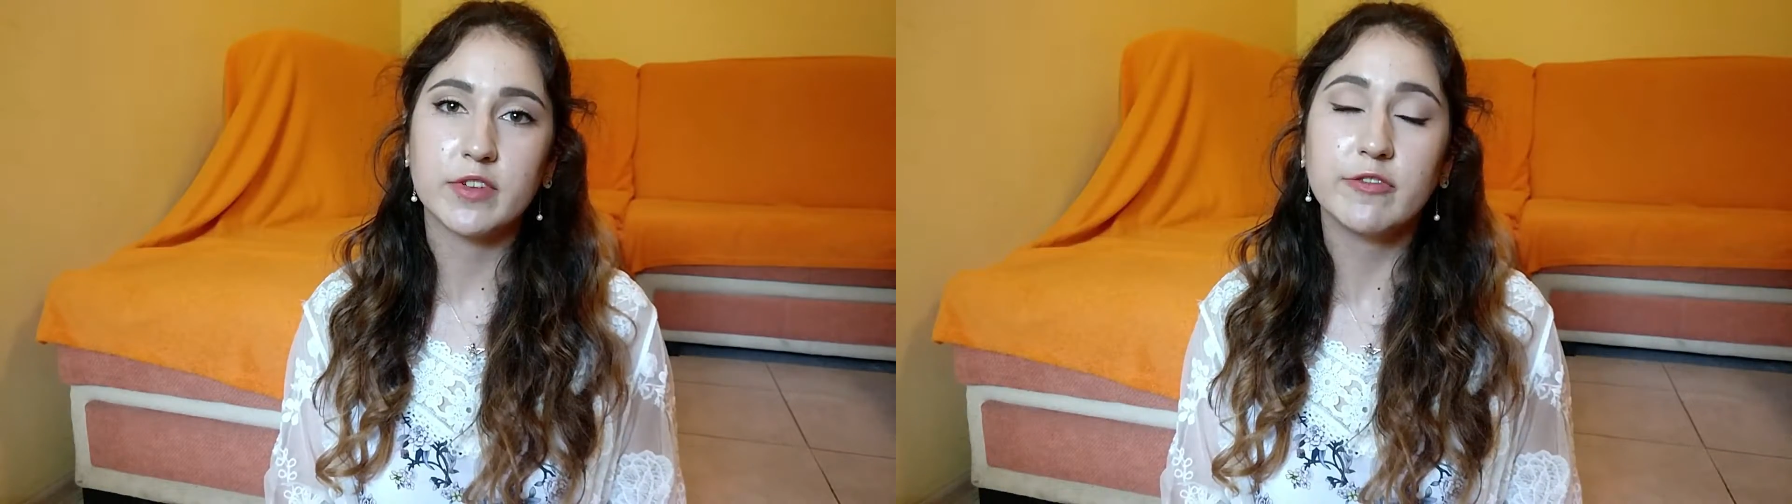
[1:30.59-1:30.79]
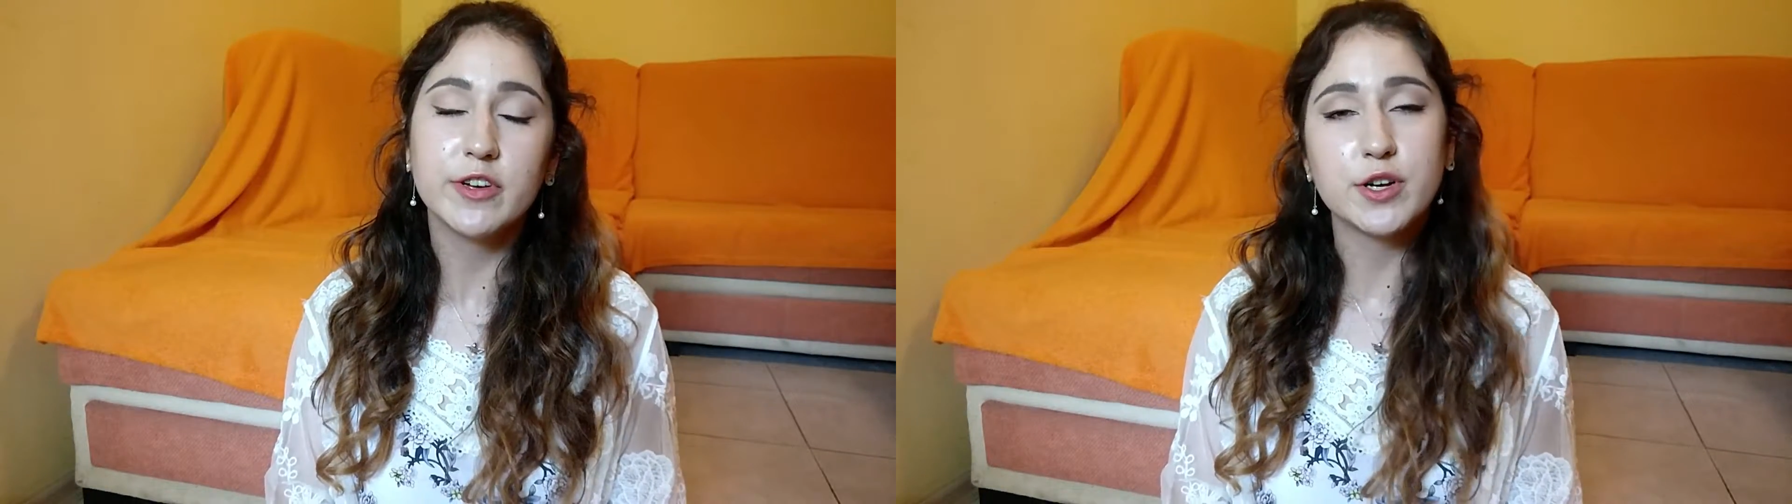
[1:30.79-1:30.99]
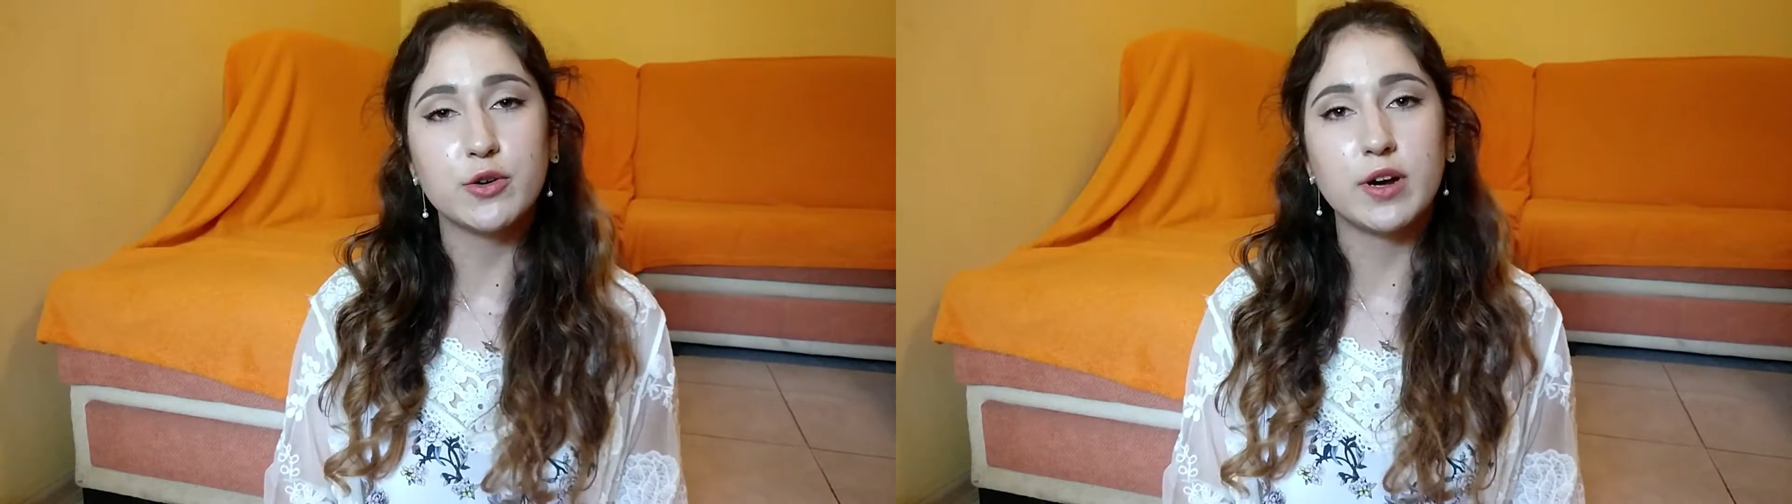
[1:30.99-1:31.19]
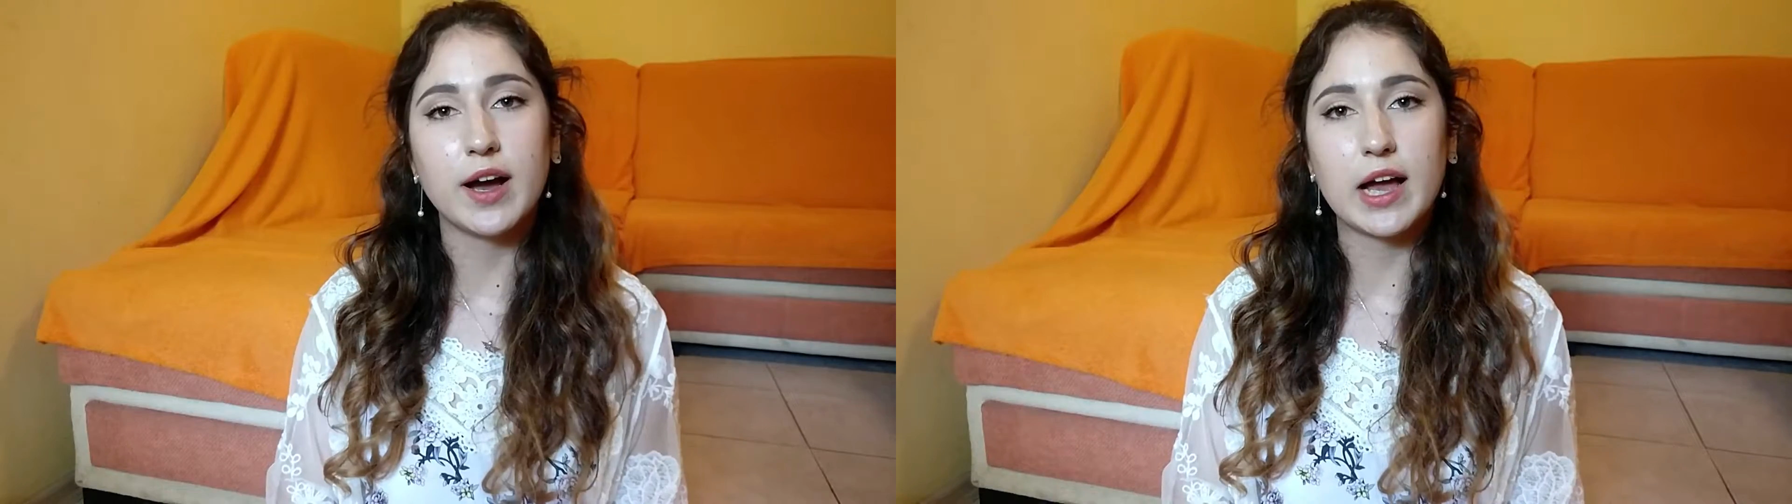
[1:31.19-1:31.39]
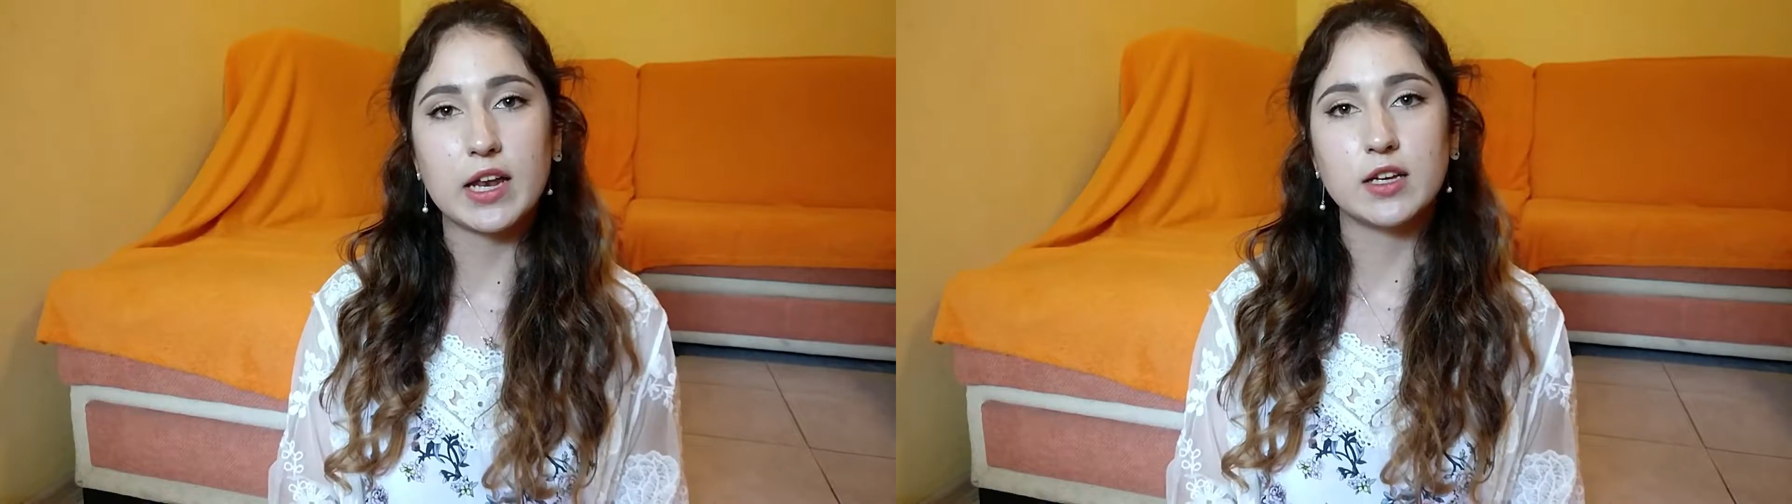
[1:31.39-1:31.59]
video
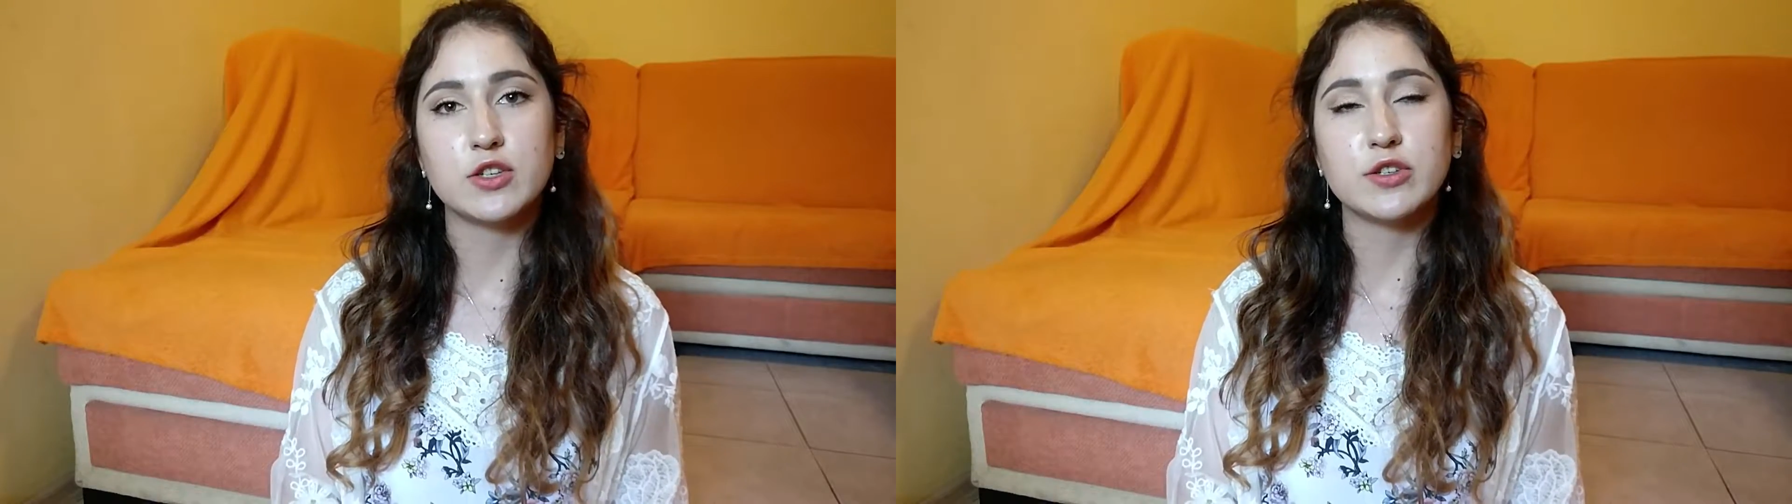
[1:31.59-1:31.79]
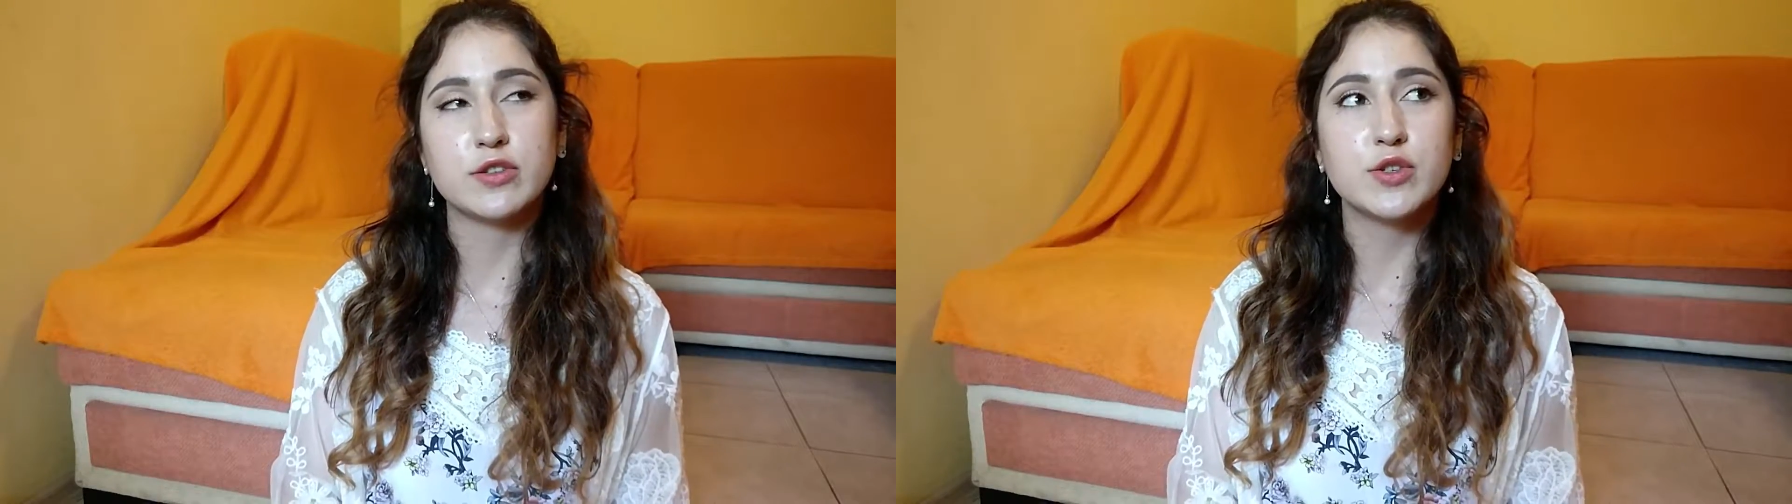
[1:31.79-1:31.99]
guide into